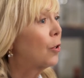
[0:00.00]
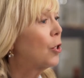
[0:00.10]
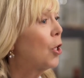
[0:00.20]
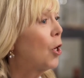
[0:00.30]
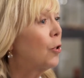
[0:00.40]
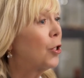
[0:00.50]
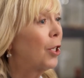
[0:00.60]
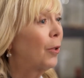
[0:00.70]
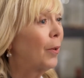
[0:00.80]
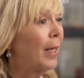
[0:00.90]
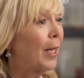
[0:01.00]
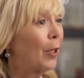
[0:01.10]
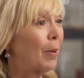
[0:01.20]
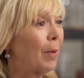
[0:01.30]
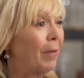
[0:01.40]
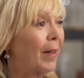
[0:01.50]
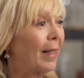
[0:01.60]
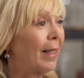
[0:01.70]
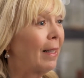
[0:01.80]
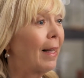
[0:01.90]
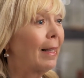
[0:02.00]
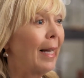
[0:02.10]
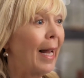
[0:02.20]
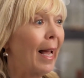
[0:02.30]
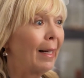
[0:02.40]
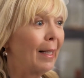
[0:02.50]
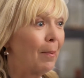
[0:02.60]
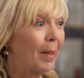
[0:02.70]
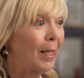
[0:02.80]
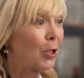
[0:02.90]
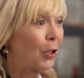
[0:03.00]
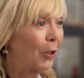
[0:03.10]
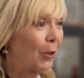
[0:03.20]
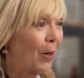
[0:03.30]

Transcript: there's no jittery, irritable feeling that can accompany a sugar